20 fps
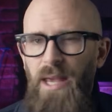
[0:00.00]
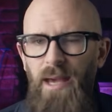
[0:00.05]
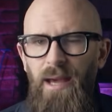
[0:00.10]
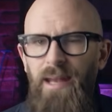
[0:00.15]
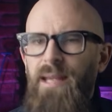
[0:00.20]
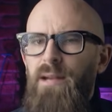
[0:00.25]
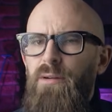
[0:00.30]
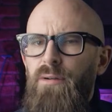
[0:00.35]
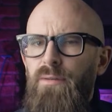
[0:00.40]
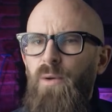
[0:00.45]

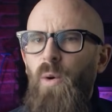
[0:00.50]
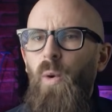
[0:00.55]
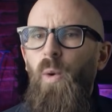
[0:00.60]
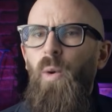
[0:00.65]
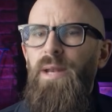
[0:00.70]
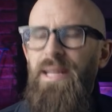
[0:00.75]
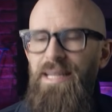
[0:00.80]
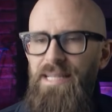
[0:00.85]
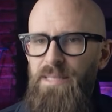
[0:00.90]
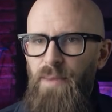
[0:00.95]
An ear of
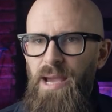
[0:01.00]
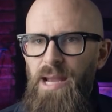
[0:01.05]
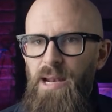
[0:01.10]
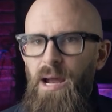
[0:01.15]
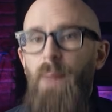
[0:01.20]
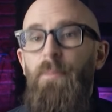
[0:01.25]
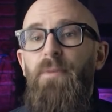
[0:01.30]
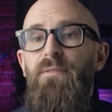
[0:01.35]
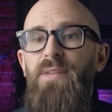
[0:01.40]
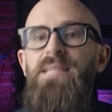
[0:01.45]
corn is made
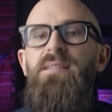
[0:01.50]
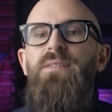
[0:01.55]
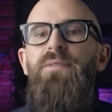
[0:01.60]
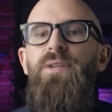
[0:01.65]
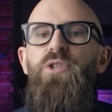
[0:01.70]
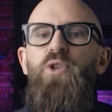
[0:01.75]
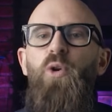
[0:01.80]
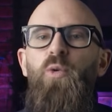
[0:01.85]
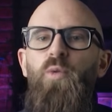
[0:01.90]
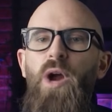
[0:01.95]
up of
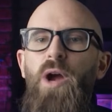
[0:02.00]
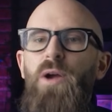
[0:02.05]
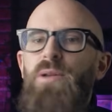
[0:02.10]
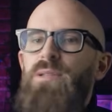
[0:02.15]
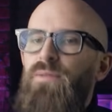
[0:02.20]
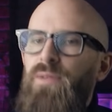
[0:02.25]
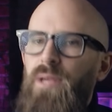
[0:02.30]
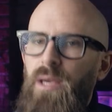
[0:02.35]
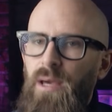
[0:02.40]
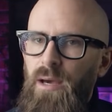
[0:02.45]
individual
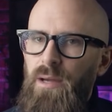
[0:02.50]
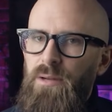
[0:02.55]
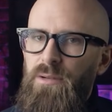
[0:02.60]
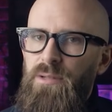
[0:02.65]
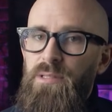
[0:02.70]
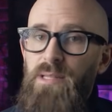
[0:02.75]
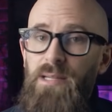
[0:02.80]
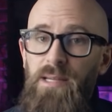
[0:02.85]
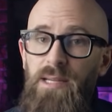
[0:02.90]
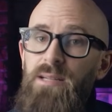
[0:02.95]
rows of
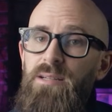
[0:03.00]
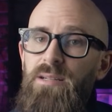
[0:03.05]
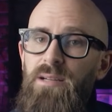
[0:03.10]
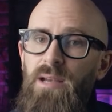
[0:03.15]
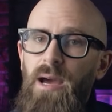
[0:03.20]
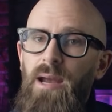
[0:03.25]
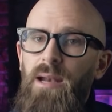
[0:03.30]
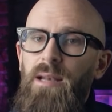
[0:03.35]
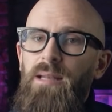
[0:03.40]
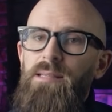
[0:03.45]
kernels, and each
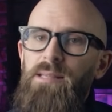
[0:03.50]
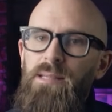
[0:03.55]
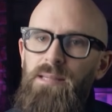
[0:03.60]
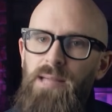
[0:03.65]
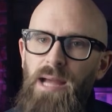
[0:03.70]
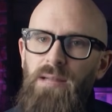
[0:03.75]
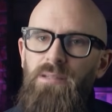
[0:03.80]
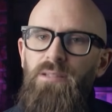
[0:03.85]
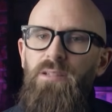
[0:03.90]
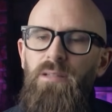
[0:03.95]
kernel is
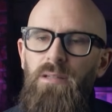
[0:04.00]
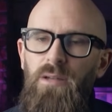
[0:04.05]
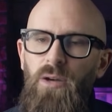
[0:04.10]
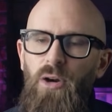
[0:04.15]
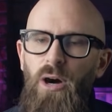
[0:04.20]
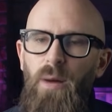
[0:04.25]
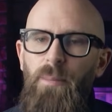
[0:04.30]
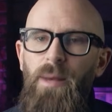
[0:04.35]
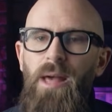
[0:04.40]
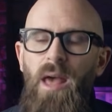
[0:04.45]
attached to the
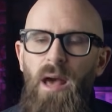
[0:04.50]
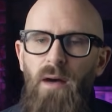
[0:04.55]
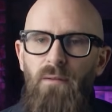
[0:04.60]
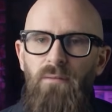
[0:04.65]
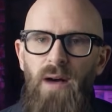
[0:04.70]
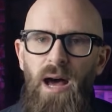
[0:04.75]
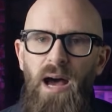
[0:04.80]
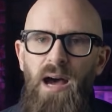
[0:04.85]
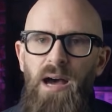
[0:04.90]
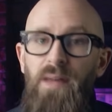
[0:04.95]
cob
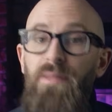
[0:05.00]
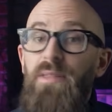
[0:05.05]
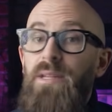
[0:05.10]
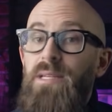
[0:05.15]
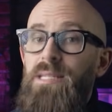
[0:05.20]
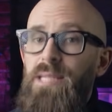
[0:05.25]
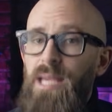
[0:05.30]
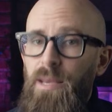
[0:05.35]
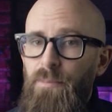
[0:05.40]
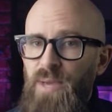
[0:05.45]
via the
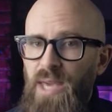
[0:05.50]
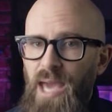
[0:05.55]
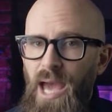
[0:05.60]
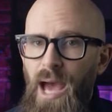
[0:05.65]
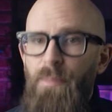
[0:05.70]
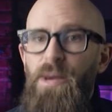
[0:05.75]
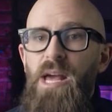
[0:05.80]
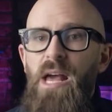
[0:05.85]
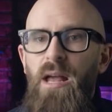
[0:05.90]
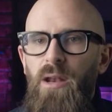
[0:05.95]
tip
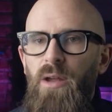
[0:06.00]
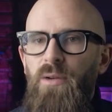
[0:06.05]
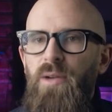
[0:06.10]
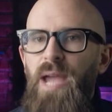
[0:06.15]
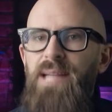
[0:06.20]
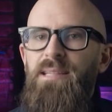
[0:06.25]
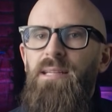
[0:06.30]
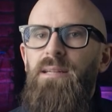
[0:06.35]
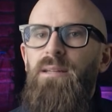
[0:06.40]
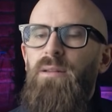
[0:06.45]
cap
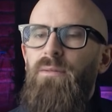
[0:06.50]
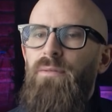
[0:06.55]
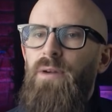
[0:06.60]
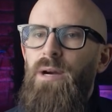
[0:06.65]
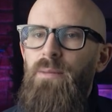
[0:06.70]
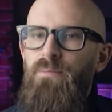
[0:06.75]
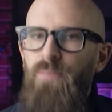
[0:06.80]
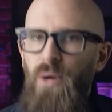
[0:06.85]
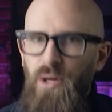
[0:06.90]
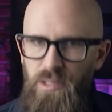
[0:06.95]
located at the
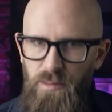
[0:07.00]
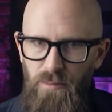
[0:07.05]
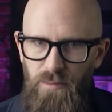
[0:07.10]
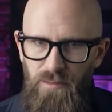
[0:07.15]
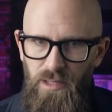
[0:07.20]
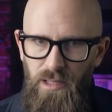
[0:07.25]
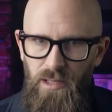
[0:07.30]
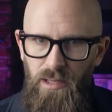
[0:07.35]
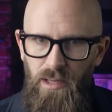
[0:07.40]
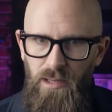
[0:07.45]
very bottom
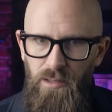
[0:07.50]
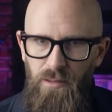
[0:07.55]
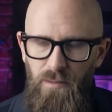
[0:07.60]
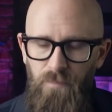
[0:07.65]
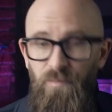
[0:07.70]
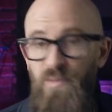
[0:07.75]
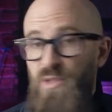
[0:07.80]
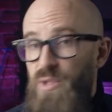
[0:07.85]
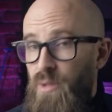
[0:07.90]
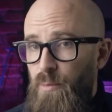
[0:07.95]
of the kernel.
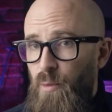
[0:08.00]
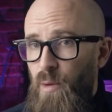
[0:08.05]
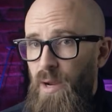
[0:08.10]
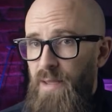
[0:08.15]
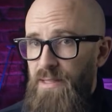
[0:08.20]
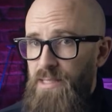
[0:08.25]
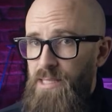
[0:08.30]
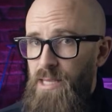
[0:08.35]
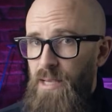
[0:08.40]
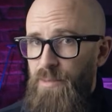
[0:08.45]
Strip away
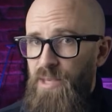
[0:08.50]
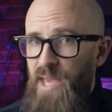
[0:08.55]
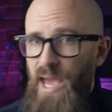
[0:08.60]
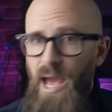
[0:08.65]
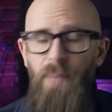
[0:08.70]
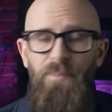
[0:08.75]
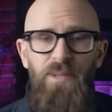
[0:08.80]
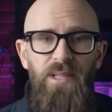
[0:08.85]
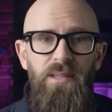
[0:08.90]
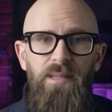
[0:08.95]
the tip
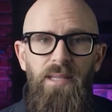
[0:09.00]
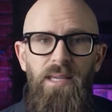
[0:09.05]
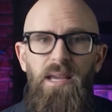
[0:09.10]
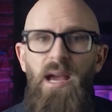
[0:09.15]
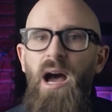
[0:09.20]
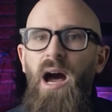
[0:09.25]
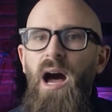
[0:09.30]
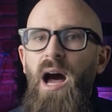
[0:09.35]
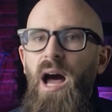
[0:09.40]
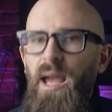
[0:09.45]
cap, and the
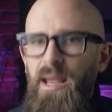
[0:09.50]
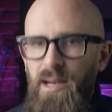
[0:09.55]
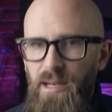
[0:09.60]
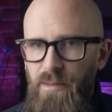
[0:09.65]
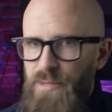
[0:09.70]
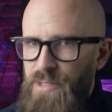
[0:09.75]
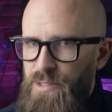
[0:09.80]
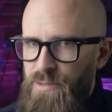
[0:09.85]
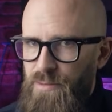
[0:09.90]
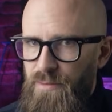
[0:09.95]

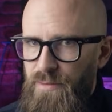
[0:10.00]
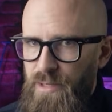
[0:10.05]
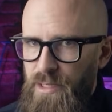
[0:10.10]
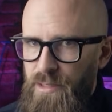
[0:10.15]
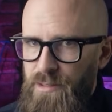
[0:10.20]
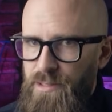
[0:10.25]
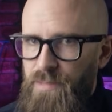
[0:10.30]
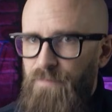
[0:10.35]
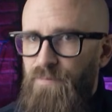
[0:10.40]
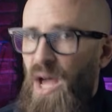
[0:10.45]
hilum is
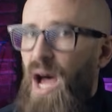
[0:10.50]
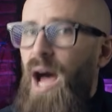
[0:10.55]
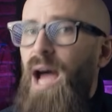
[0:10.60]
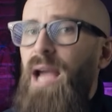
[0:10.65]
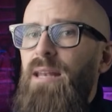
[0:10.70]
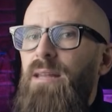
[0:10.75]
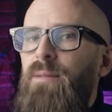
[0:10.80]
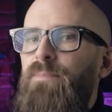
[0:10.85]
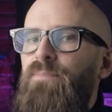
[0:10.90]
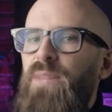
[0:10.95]
revealed. The
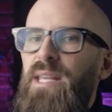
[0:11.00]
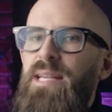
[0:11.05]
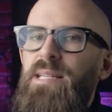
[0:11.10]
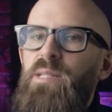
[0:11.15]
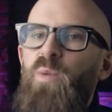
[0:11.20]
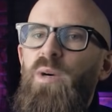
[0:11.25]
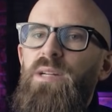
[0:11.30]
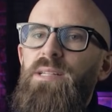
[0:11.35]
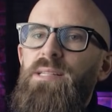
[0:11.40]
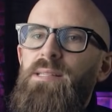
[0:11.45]
hilum
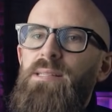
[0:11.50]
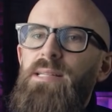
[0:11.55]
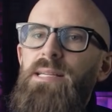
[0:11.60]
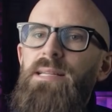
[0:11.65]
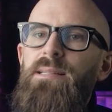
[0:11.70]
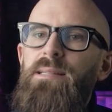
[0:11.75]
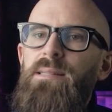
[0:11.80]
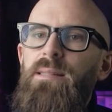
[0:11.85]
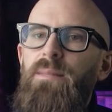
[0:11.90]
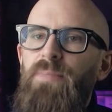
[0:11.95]
is what
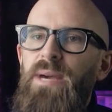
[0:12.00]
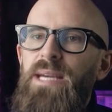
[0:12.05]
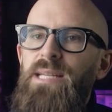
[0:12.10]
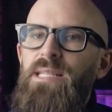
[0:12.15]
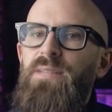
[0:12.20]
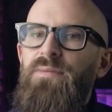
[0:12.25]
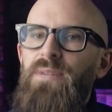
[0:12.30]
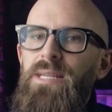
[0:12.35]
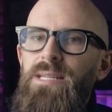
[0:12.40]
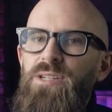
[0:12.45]
seats the
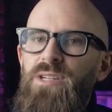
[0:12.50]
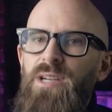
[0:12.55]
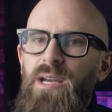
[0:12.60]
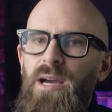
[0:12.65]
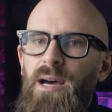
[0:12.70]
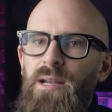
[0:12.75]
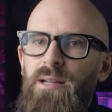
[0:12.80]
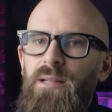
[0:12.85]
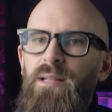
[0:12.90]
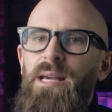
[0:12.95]
base of each
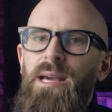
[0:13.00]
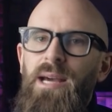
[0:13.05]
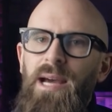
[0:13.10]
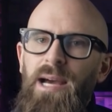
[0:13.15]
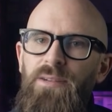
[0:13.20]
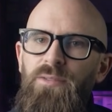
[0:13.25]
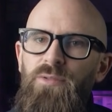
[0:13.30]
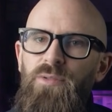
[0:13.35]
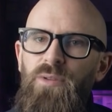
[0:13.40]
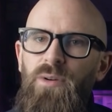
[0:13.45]
kernel
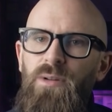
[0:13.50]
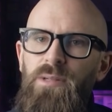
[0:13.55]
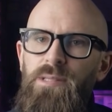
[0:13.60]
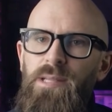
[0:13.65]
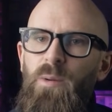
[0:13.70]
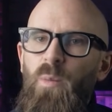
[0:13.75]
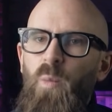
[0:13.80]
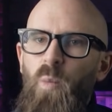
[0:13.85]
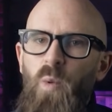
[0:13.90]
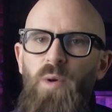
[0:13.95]
and draws
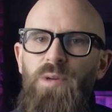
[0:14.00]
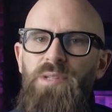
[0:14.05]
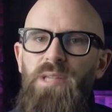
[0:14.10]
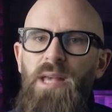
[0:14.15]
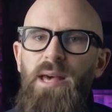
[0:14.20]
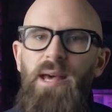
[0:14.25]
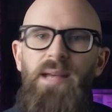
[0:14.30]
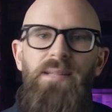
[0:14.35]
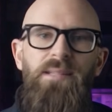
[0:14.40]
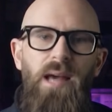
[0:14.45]
in
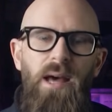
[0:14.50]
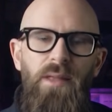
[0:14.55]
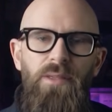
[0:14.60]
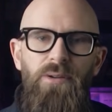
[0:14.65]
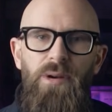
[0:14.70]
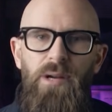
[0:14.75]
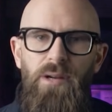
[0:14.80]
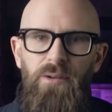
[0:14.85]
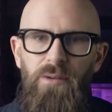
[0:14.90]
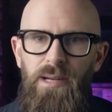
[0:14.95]
water and
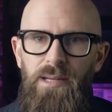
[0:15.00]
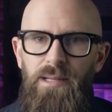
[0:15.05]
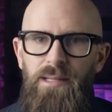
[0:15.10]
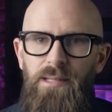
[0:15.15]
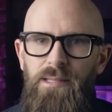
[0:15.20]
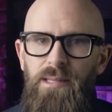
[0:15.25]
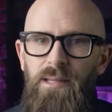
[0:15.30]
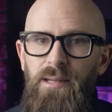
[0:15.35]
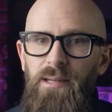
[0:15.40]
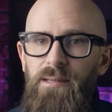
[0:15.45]
other
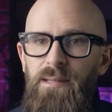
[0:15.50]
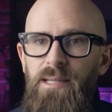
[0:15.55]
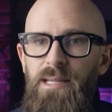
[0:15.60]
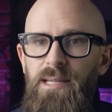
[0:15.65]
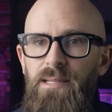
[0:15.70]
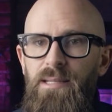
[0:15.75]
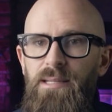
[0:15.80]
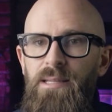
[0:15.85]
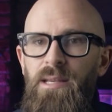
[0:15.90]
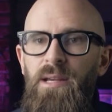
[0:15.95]
ingredients that are
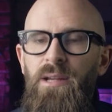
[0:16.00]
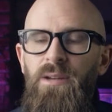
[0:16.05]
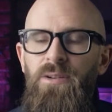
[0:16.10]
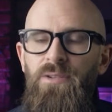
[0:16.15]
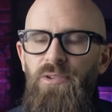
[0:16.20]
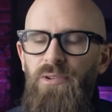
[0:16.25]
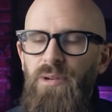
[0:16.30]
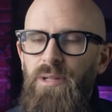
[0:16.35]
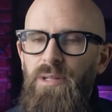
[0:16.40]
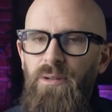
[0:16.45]
needed
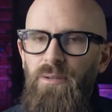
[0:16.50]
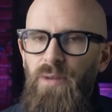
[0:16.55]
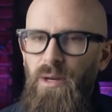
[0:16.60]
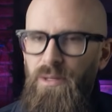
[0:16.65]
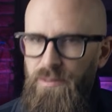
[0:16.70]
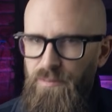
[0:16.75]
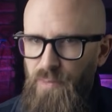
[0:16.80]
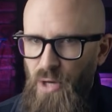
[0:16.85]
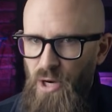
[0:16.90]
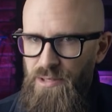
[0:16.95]
during the
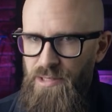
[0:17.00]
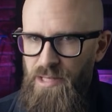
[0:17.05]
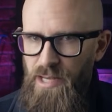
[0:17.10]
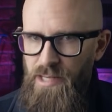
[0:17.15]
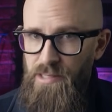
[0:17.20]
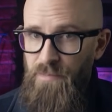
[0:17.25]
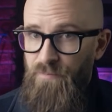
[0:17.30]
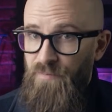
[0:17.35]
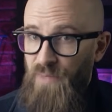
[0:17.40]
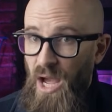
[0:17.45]
growth process.